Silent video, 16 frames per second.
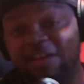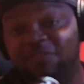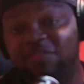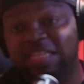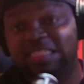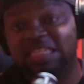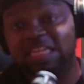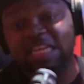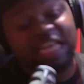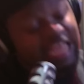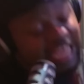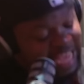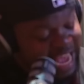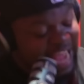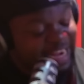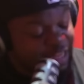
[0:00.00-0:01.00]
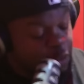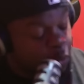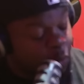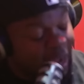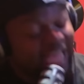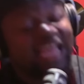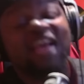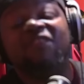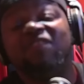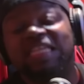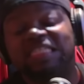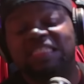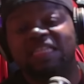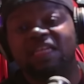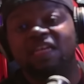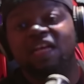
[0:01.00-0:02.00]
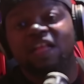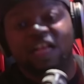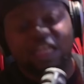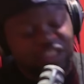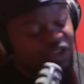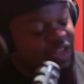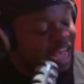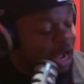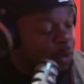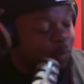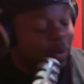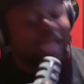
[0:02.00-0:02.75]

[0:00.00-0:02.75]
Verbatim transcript: ethnicity, any white ethnicity, because you know, you got